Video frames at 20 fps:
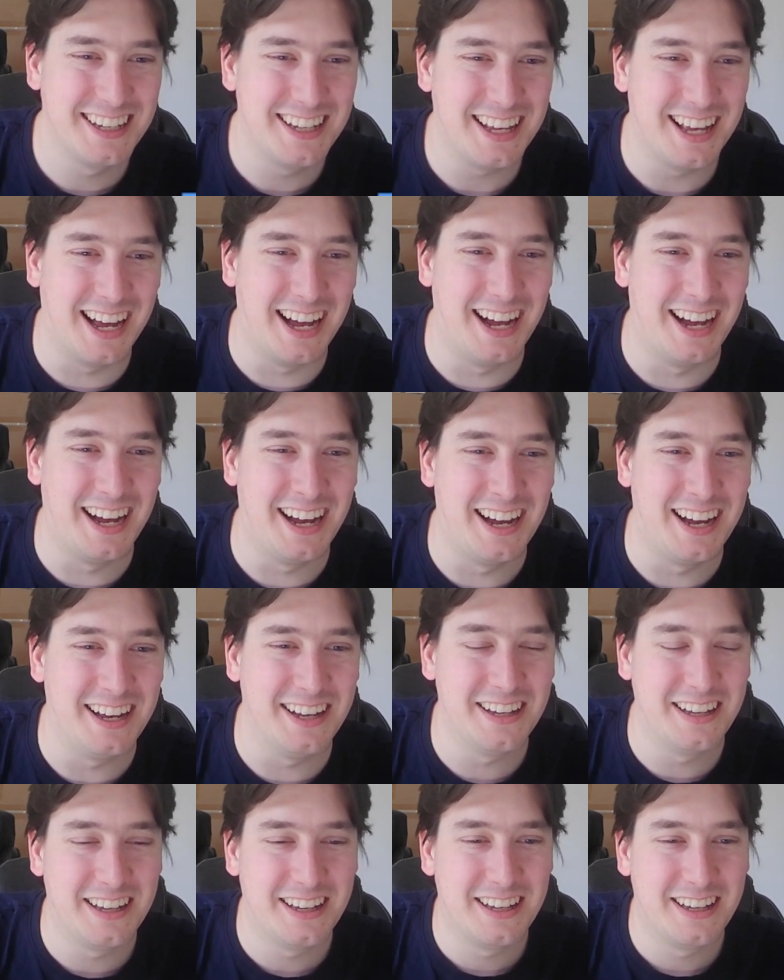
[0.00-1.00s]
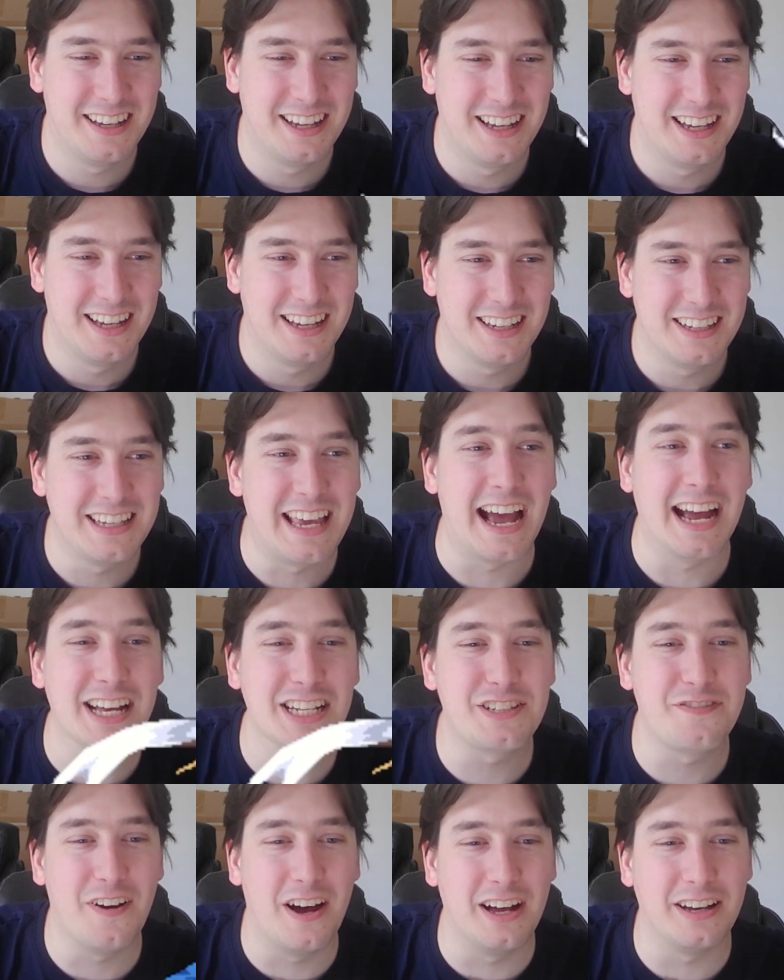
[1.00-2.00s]
Yeah,
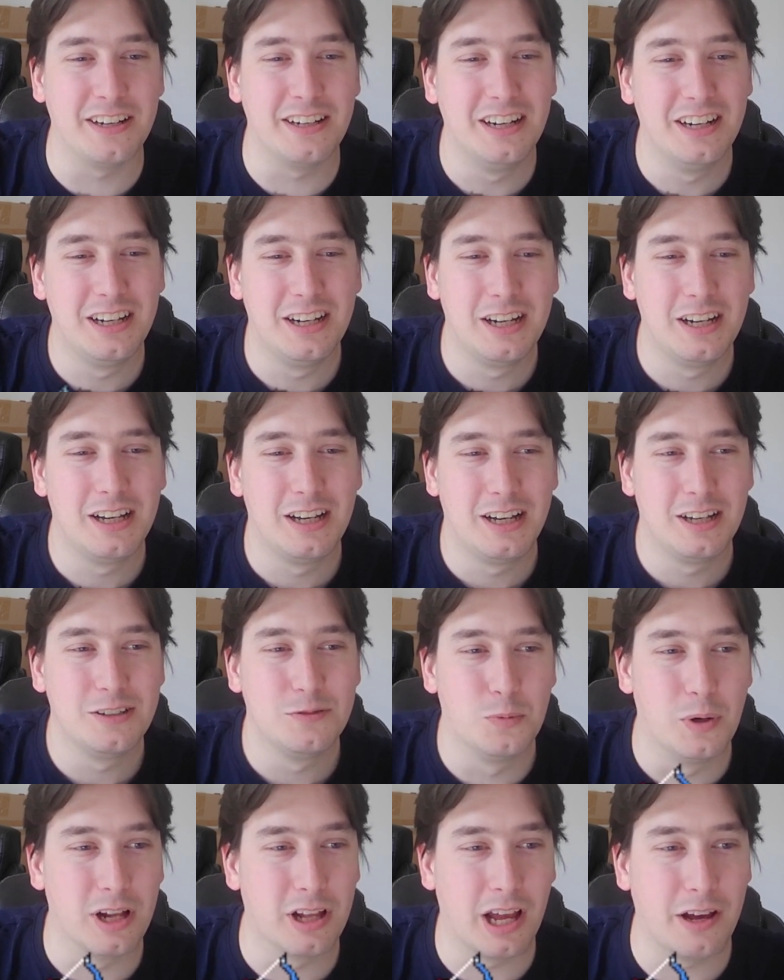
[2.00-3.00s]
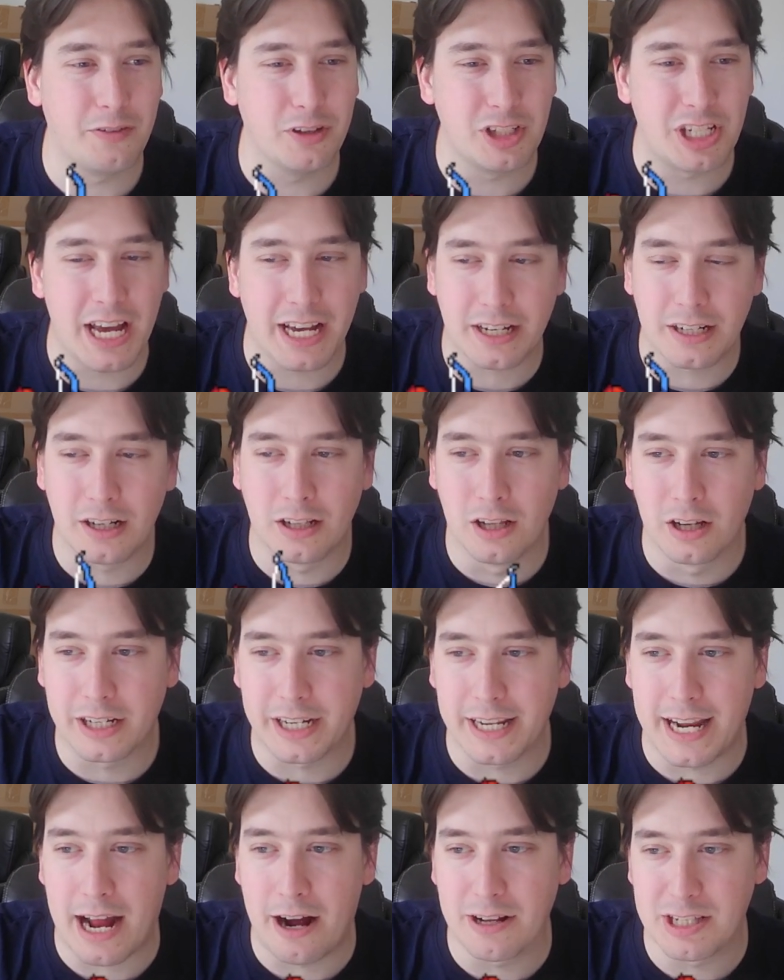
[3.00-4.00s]
it's fun. Will, have you taken a look
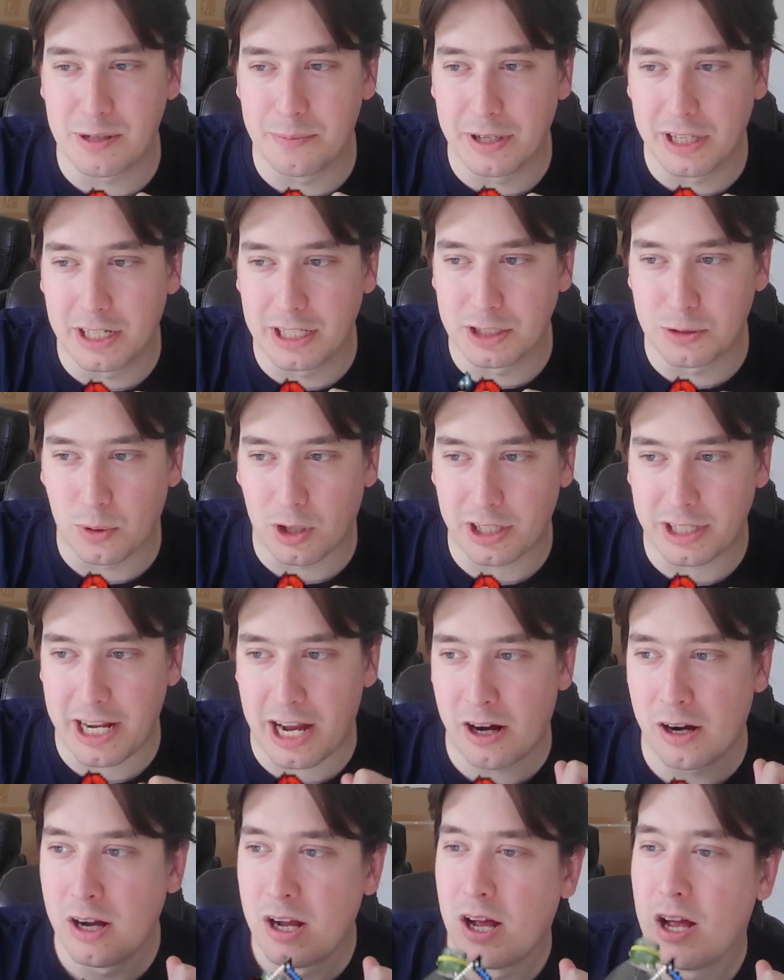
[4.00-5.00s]
at how its abilities work now?